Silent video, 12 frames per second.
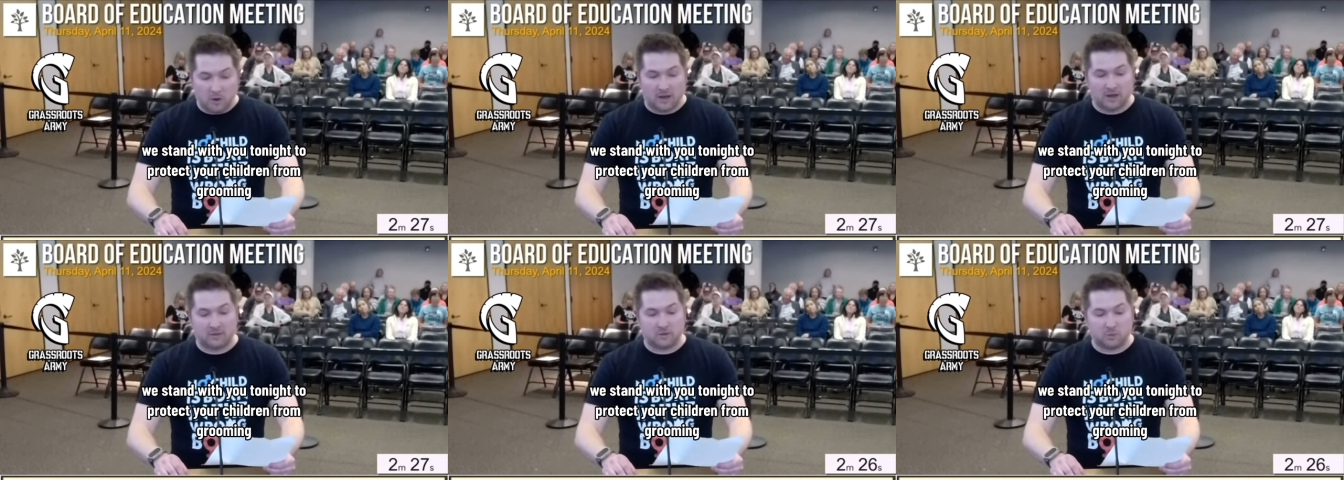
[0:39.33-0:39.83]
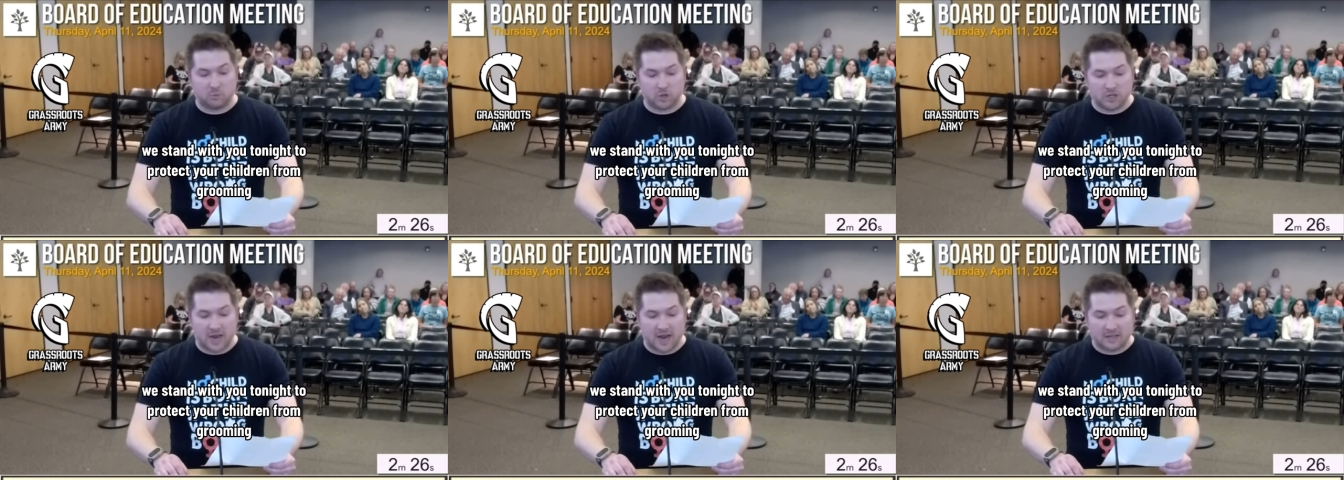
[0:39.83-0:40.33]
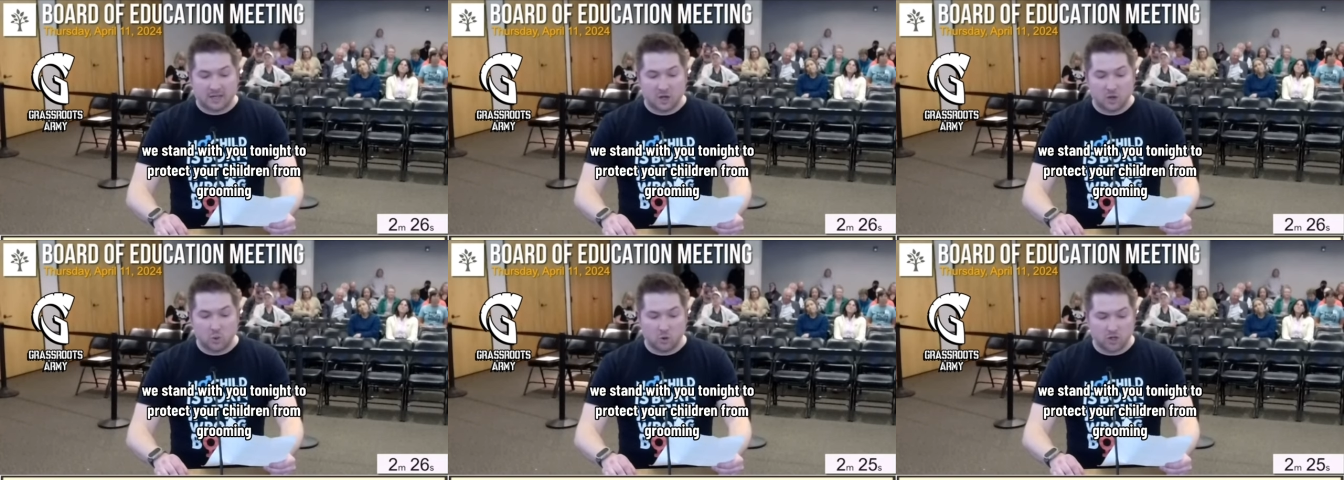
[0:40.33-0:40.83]
uh, to protect
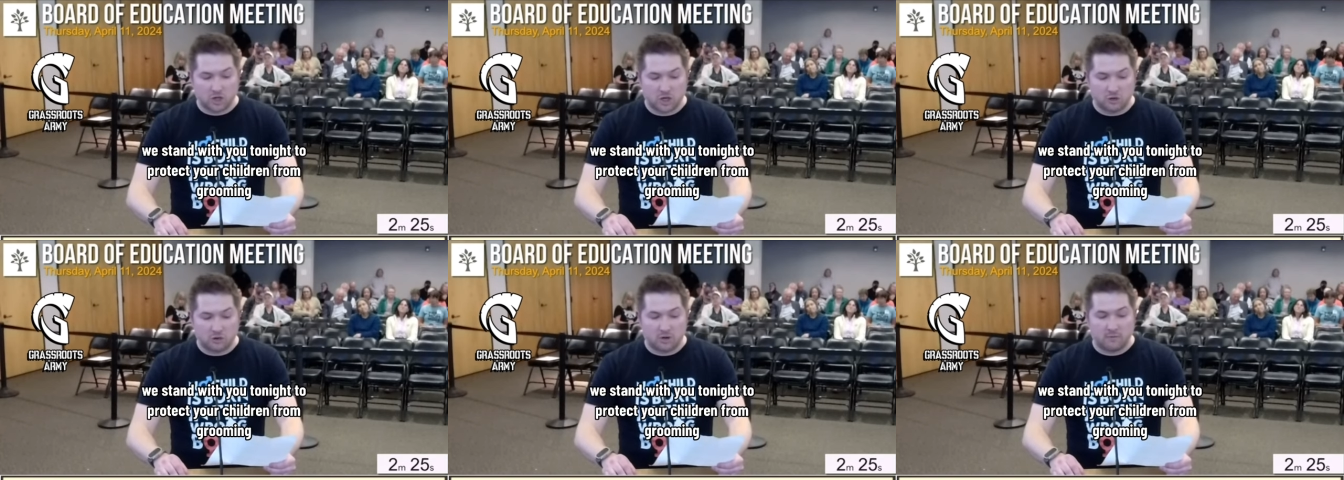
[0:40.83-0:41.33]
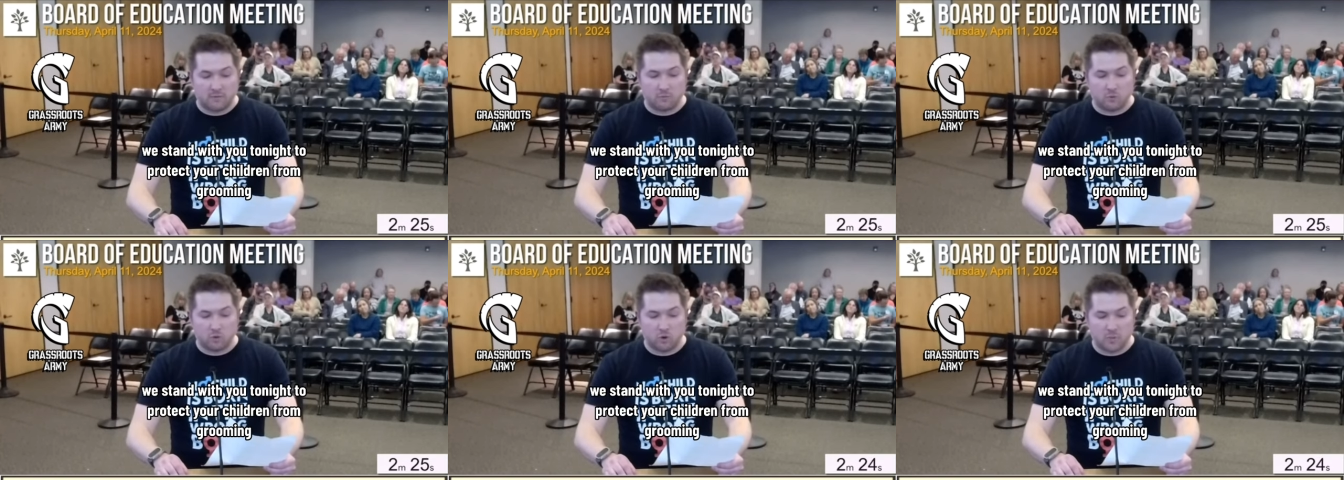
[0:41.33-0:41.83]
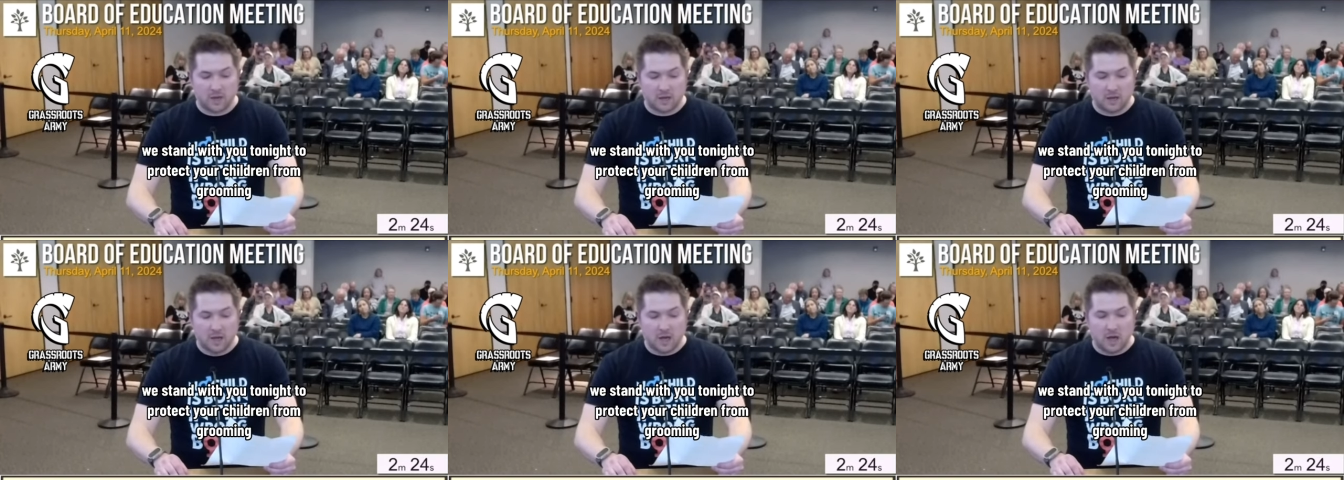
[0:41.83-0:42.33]
your children from grooming,